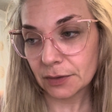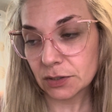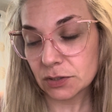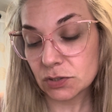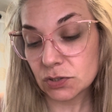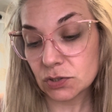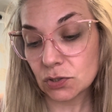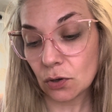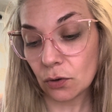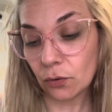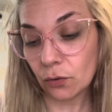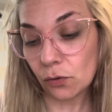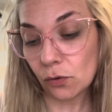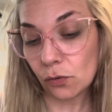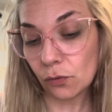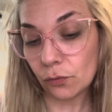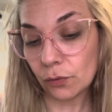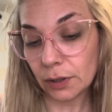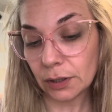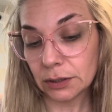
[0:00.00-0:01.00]

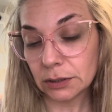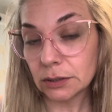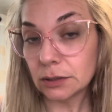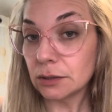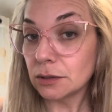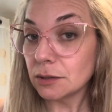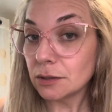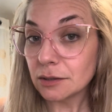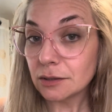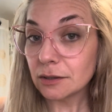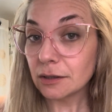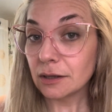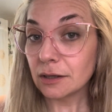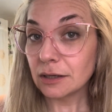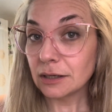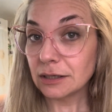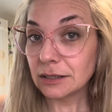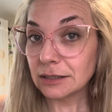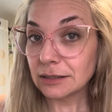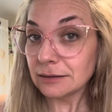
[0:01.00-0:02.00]
So
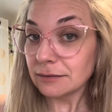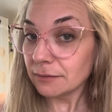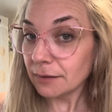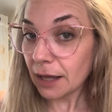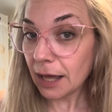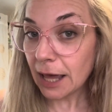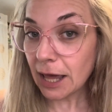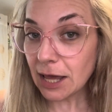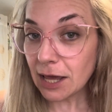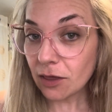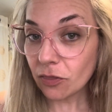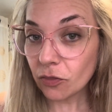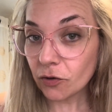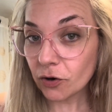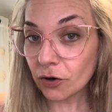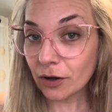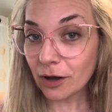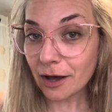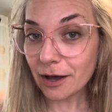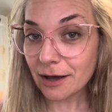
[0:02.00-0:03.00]
hang in there,
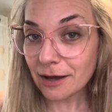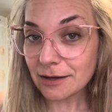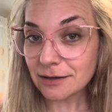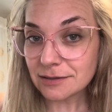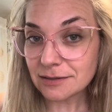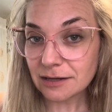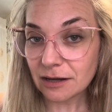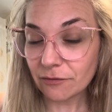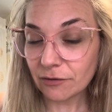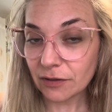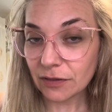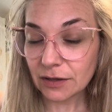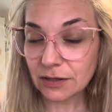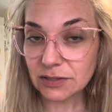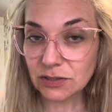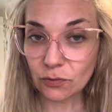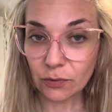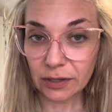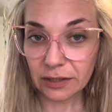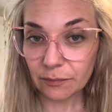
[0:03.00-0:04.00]
guys. Everything is
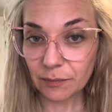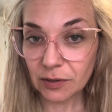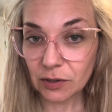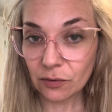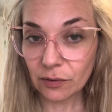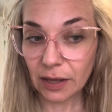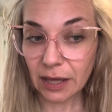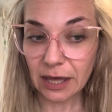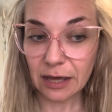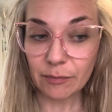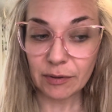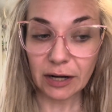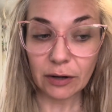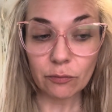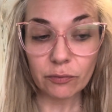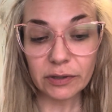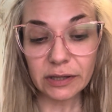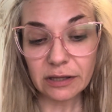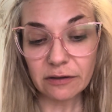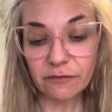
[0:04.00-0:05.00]
going to be okay, but I
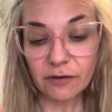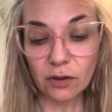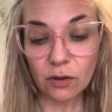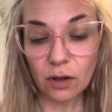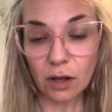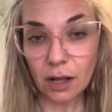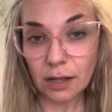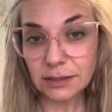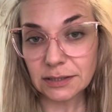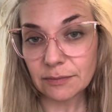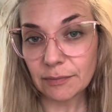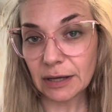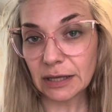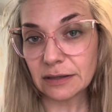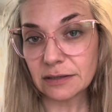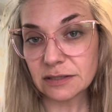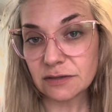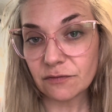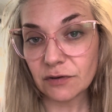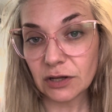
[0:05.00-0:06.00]
really felt called to make
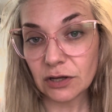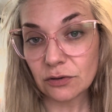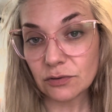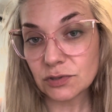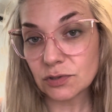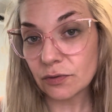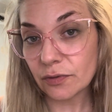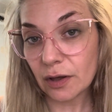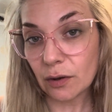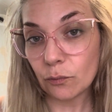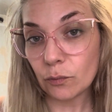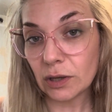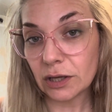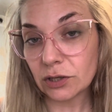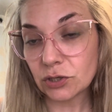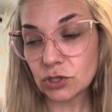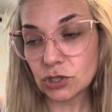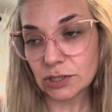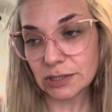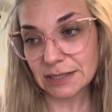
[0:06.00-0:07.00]
this video so that we
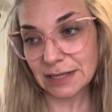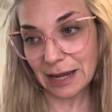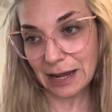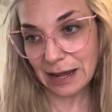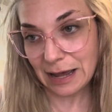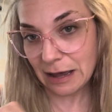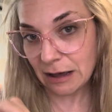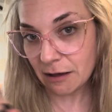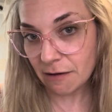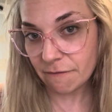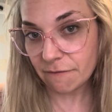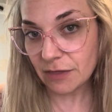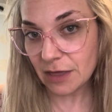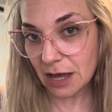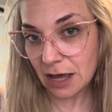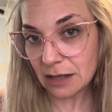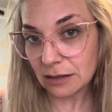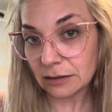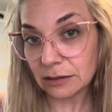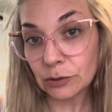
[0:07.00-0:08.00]
could just have
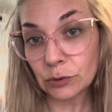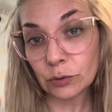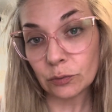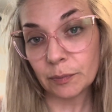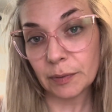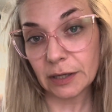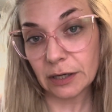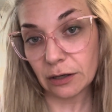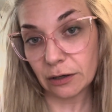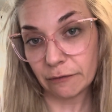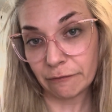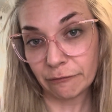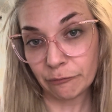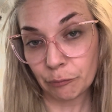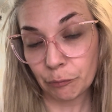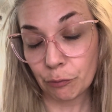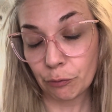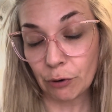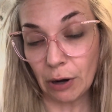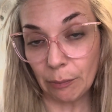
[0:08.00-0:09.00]
that little bit of
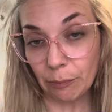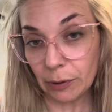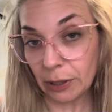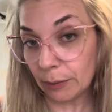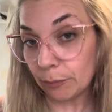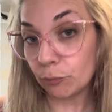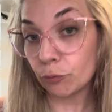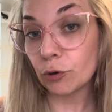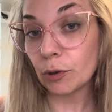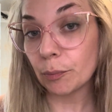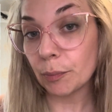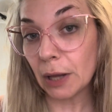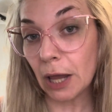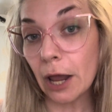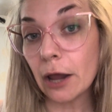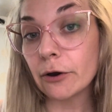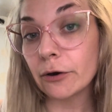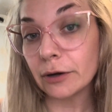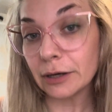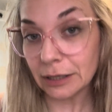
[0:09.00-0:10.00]

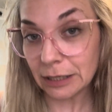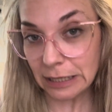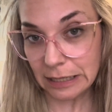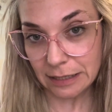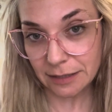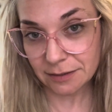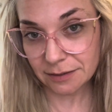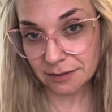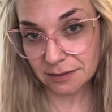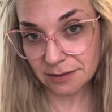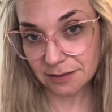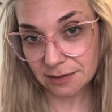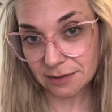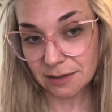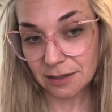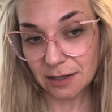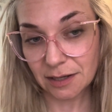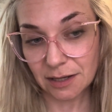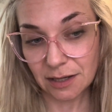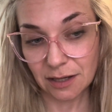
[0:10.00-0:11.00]
preparedness.
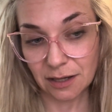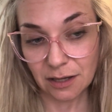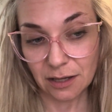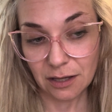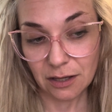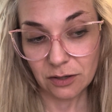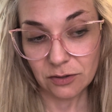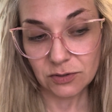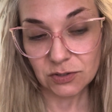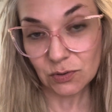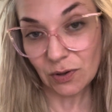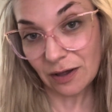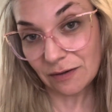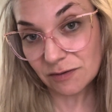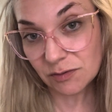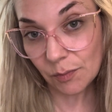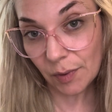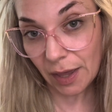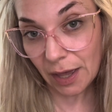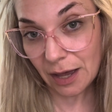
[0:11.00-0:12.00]
So have
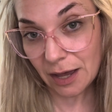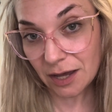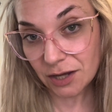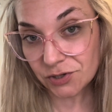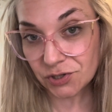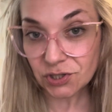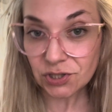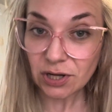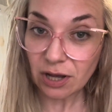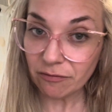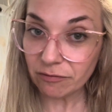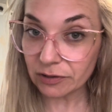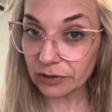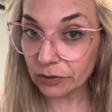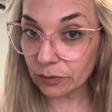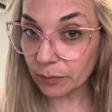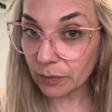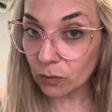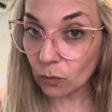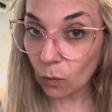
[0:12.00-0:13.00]
some cash, have a
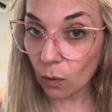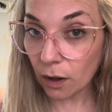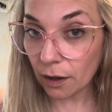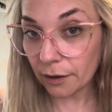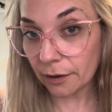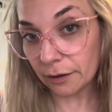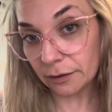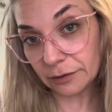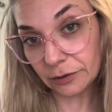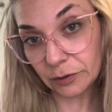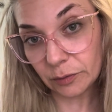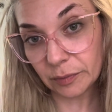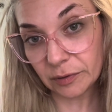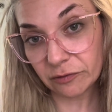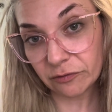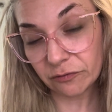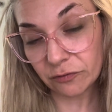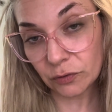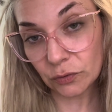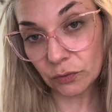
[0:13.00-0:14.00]
little bit of water, a little bit
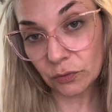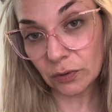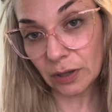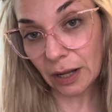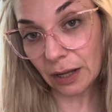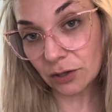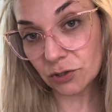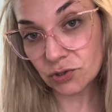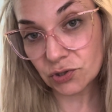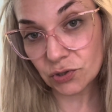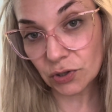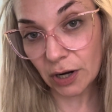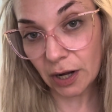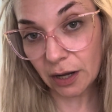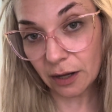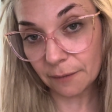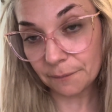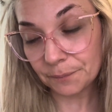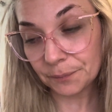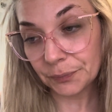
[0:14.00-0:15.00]
of food extra.